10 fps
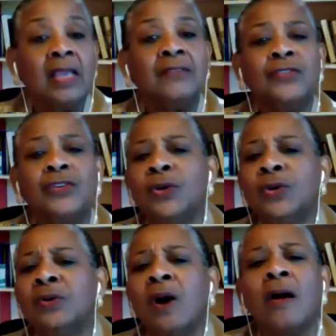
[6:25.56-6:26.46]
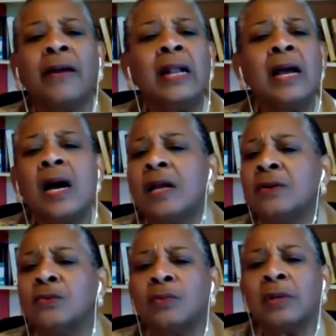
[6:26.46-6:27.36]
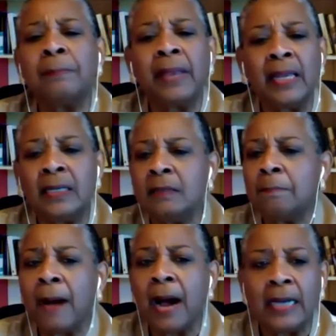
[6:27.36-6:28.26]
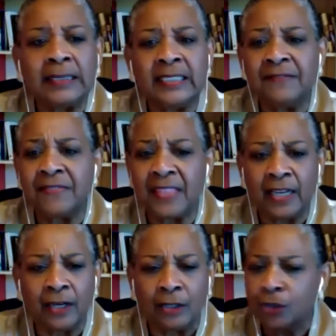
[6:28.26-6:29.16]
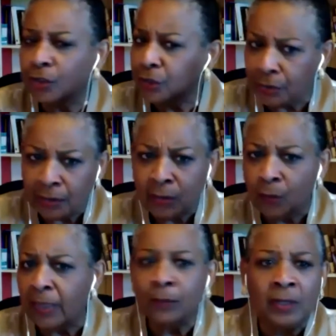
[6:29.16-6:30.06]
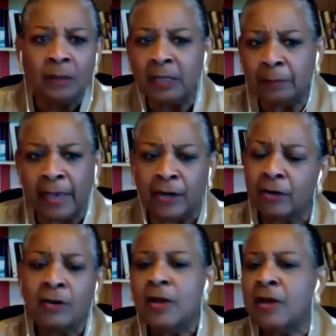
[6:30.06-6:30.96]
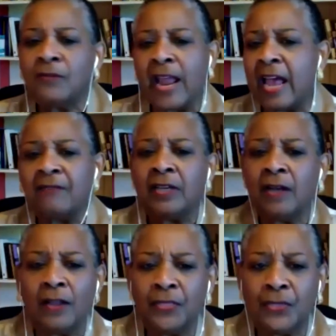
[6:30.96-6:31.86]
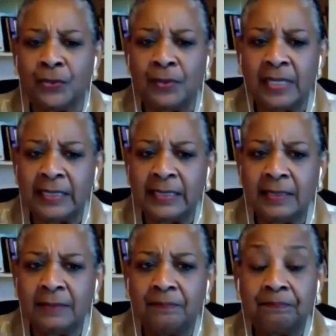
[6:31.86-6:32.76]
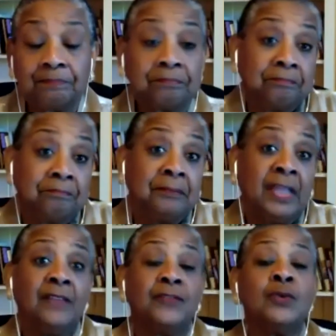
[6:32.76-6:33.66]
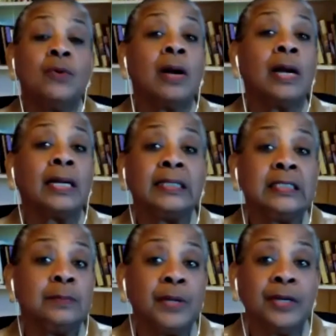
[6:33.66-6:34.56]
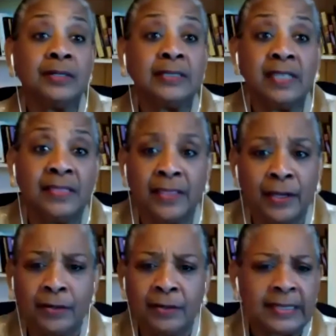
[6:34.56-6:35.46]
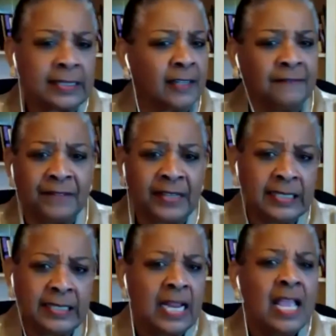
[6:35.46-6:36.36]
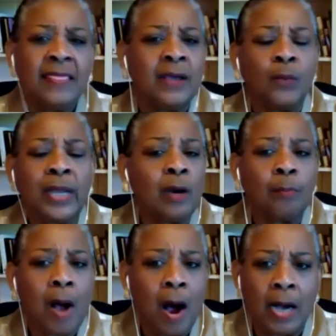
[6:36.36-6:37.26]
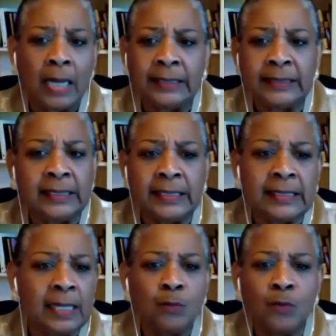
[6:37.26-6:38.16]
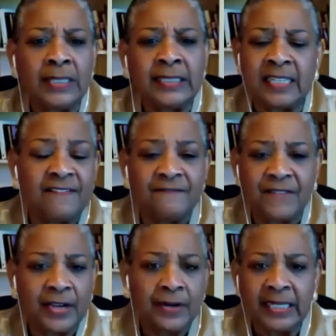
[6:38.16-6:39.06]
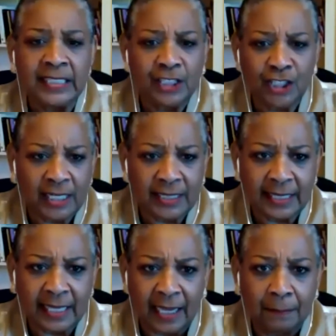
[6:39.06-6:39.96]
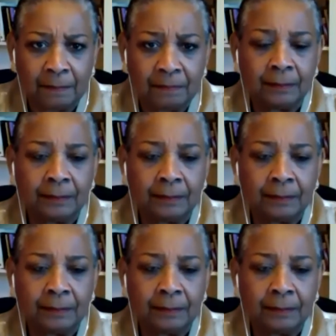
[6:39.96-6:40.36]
if you are an unrepentant positive thinker, certain we will be better for having gone through this, if you are a conspiracy theorist convinced that we are pawns in someone's nefarious chess game,